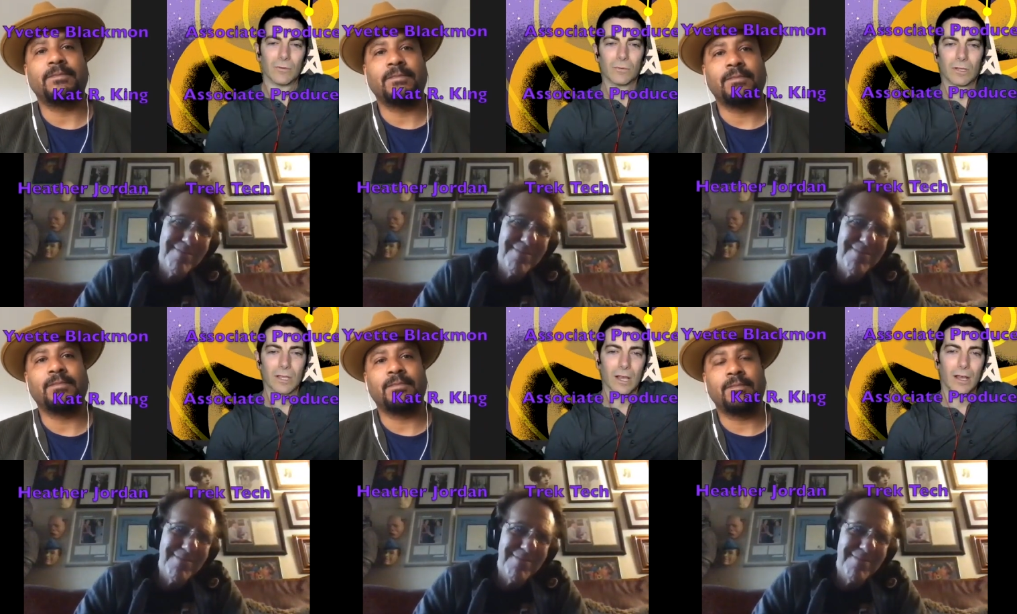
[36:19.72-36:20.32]
Speaker 1: Well,
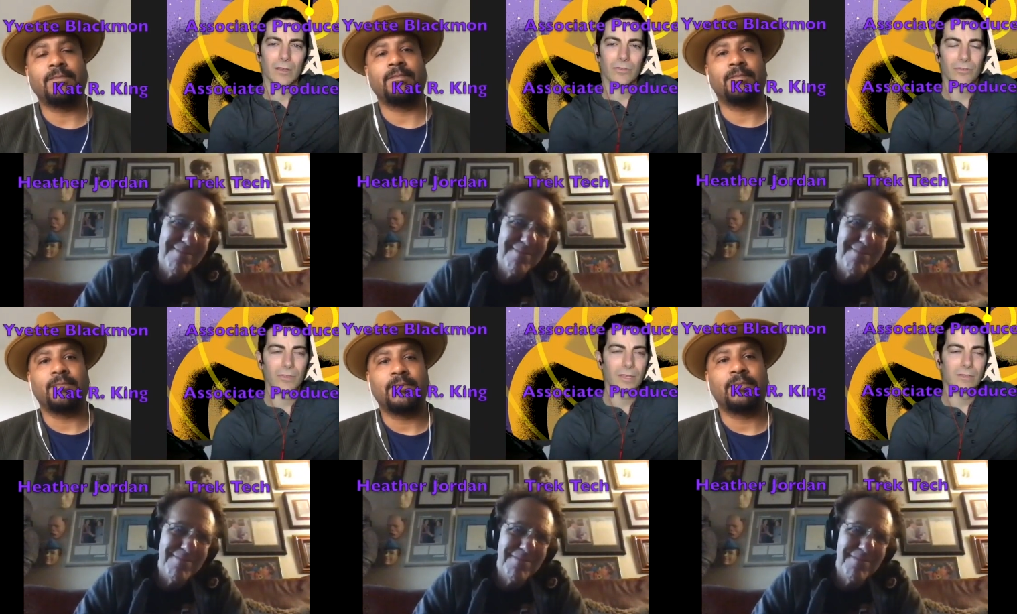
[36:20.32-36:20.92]
uh,
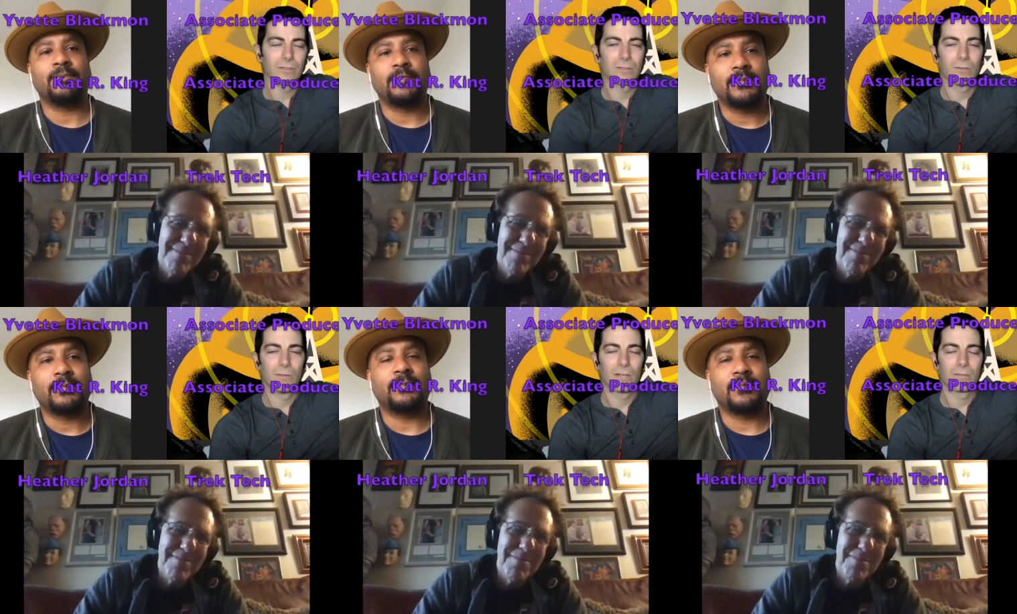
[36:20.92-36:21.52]
thank you so
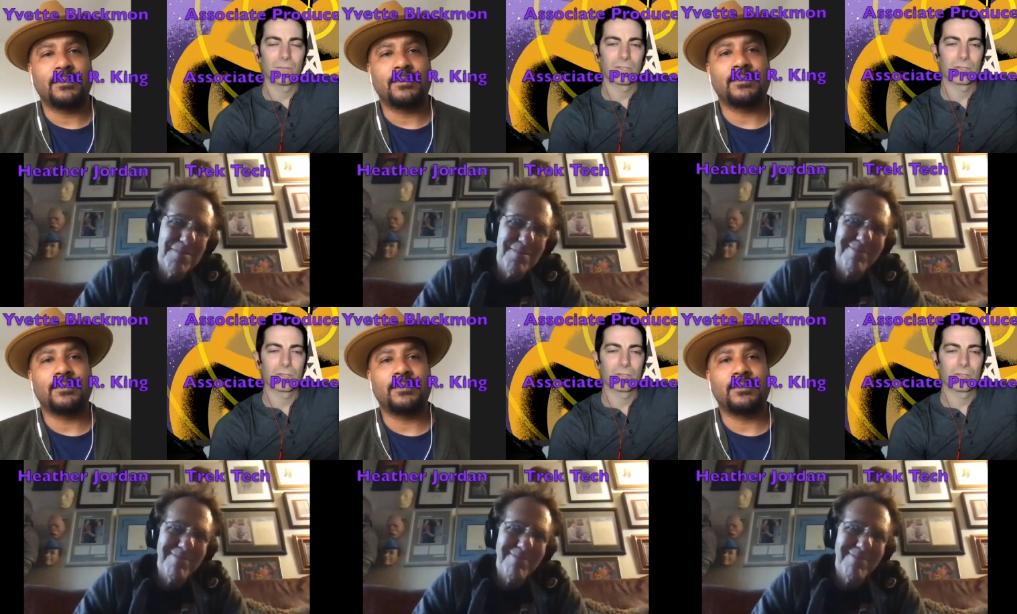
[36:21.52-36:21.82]
much, Mr.